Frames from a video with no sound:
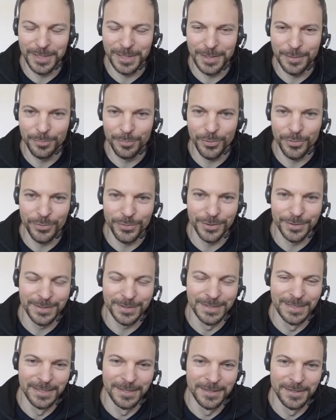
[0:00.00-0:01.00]
entrepreneur
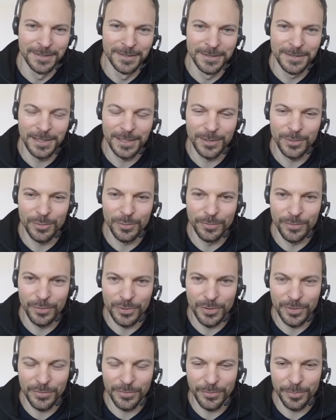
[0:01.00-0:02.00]
and
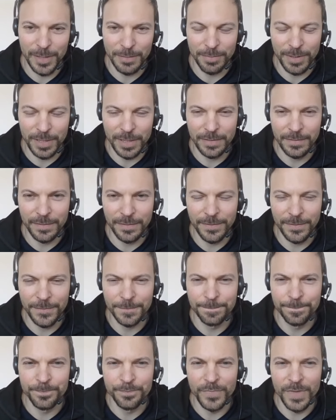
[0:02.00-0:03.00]
co-founder of Smart Places.
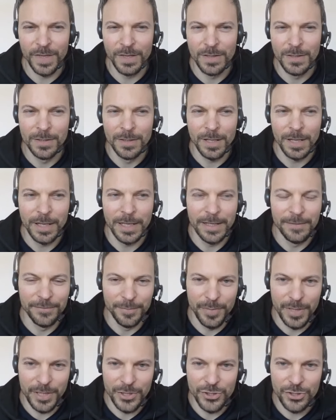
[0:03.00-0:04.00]
I have a
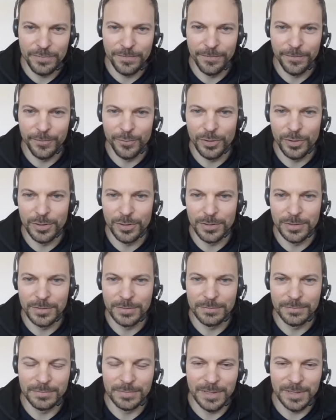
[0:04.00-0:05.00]
passion for
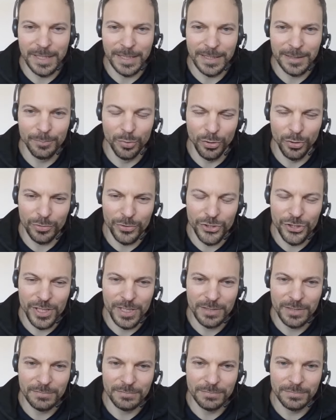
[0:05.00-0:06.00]
tech and
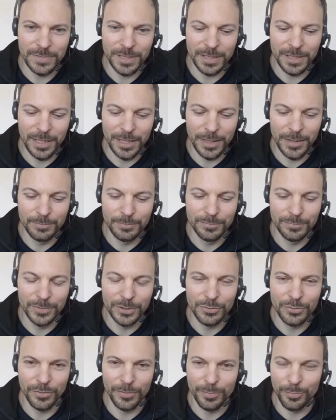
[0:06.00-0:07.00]
blockchain. I came
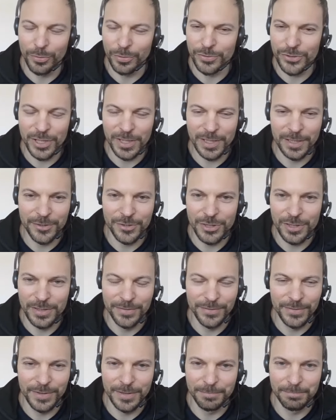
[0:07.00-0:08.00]
across blockchain actually
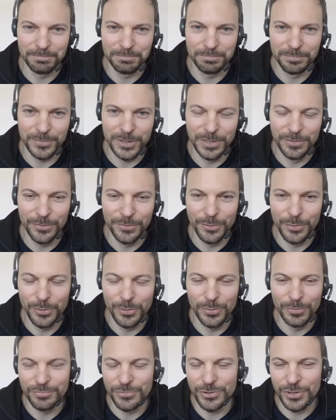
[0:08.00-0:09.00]
some years
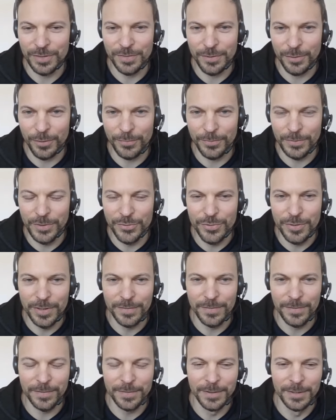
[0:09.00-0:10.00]
ago, just out of
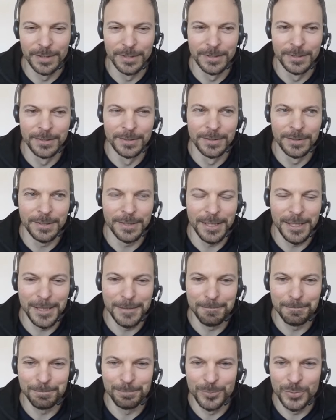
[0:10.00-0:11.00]
interest.
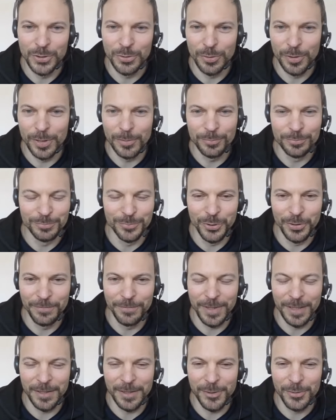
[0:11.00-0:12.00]
Um, you know, I want to
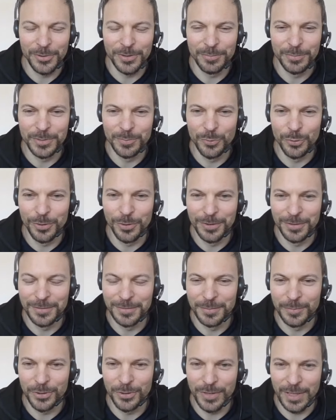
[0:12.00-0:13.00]
find out a bit more
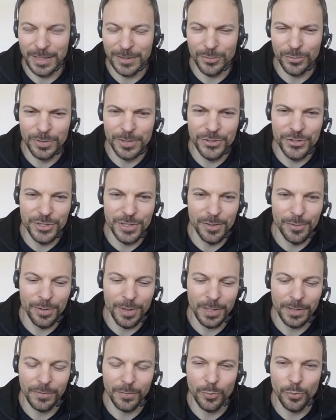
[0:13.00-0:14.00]
about technology, how
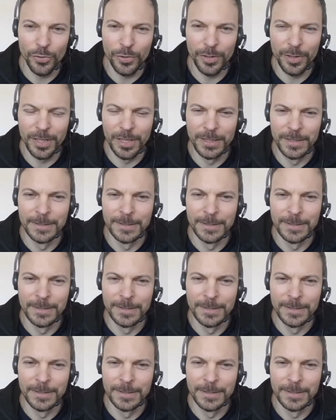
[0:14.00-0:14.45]
things work,